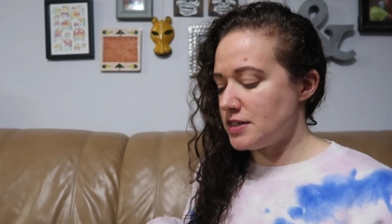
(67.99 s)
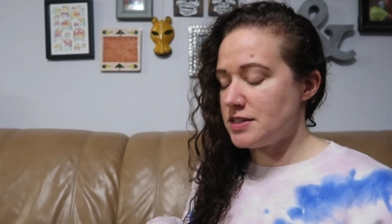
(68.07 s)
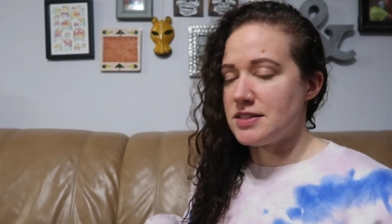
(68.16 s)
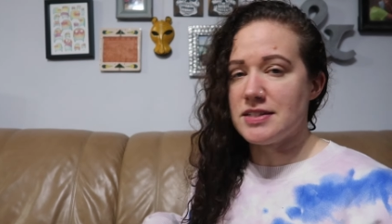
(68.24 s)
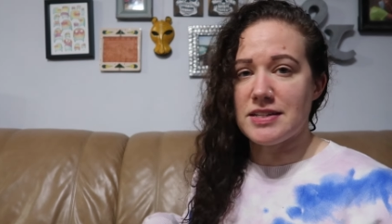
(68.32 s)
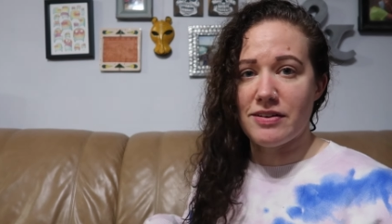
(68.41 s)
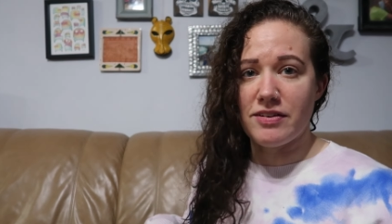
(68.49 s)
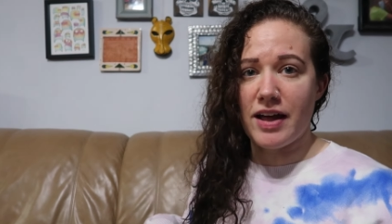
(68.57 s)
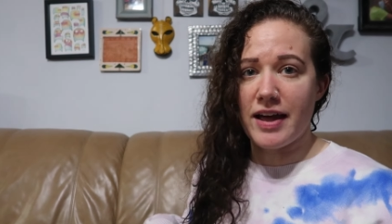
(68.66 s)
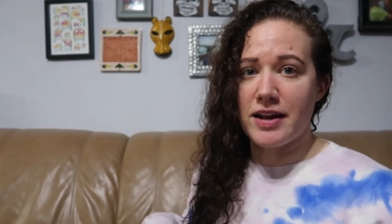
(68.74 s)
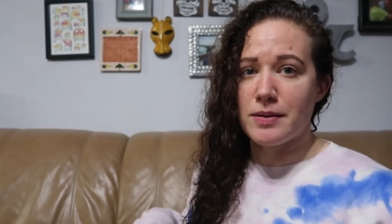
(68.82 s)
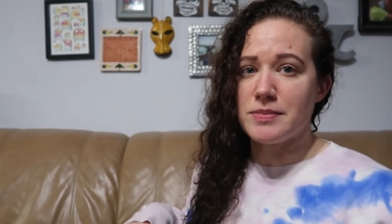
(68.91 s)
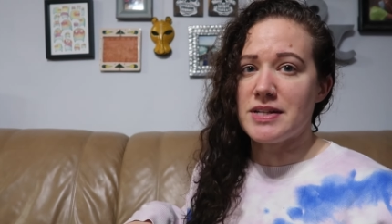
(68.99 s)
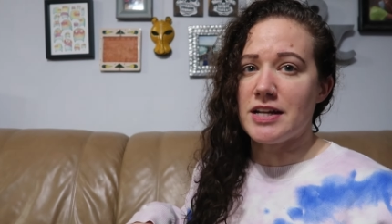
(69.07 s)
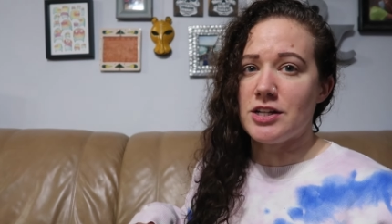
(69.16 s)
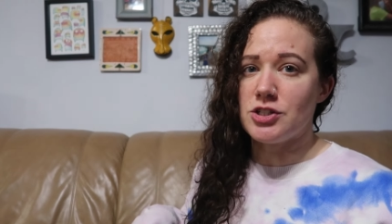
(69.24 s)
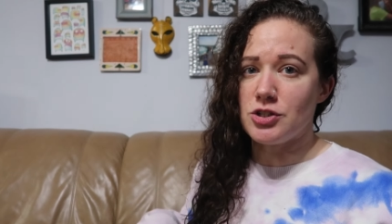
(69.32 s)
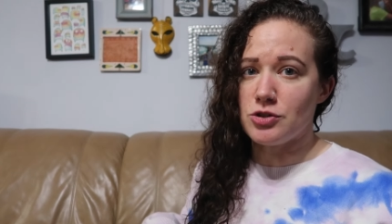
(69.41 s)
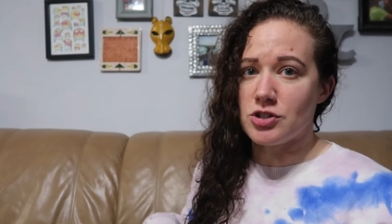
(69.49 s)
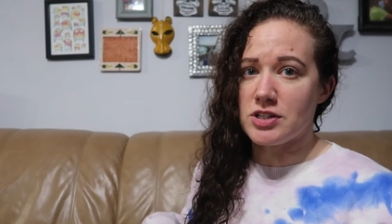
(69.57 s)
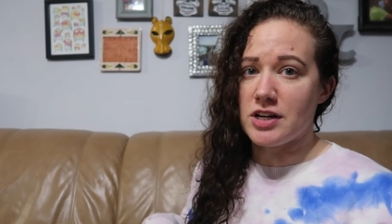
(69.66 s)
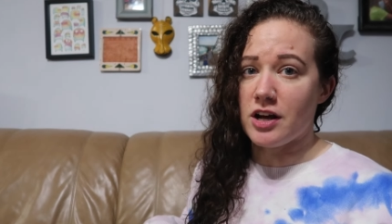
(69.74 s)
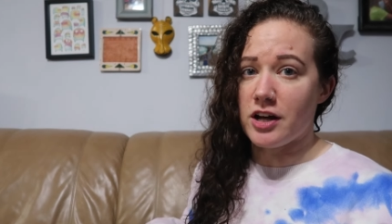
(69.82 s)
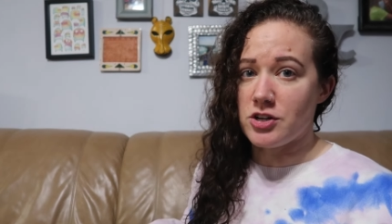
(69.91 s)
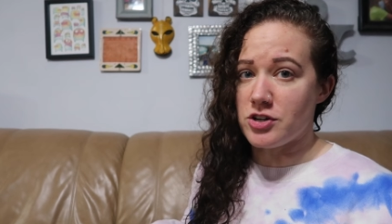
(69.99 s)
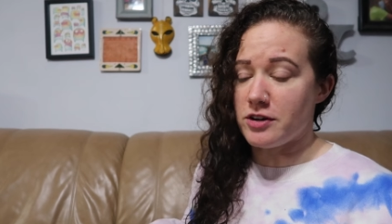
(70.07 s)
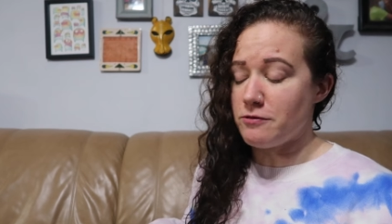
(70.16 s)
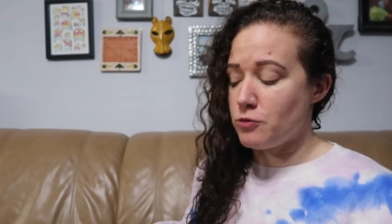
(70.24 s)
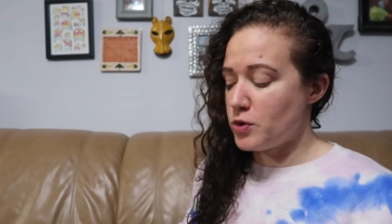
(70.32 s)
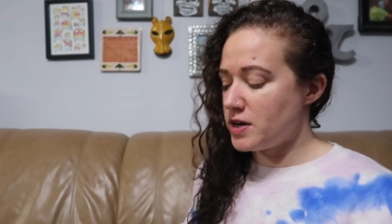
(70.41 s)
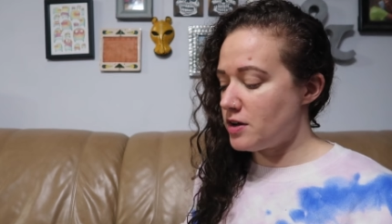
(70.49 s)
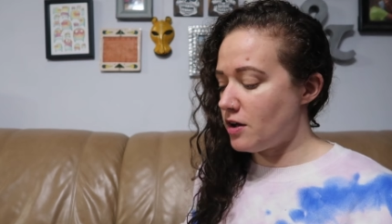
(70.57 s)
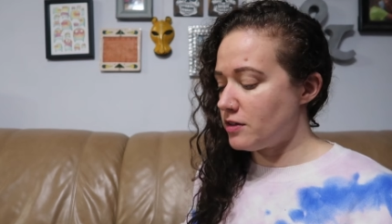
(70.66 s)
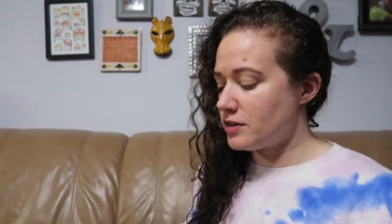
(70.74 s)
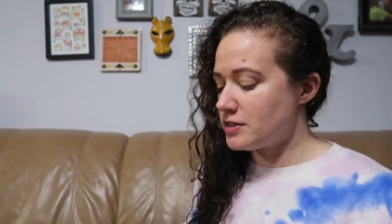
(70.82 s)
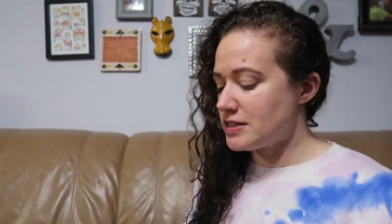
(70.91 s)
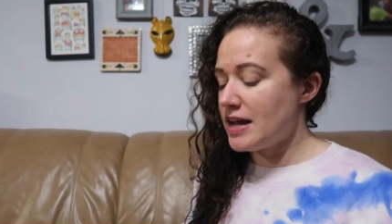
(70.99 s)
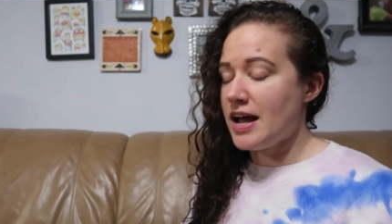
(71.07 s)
It's 7 items and it's usually $140.